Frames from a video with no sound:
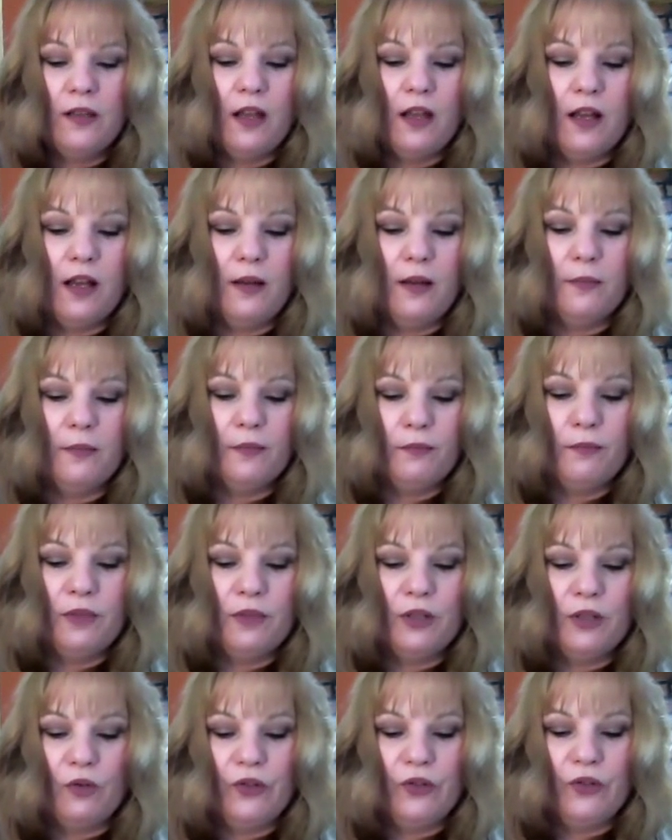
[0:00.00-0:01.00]

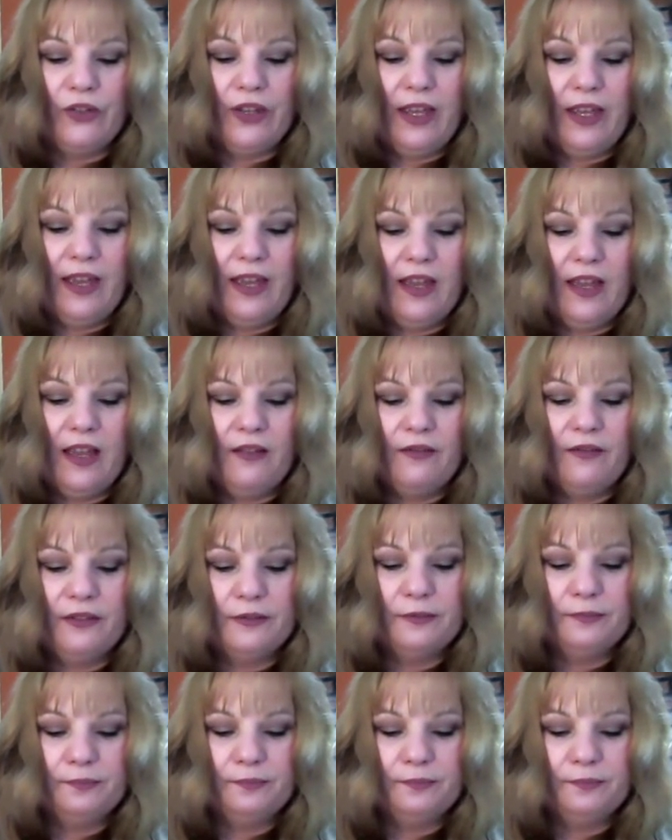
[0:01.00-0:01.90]
mineral to have.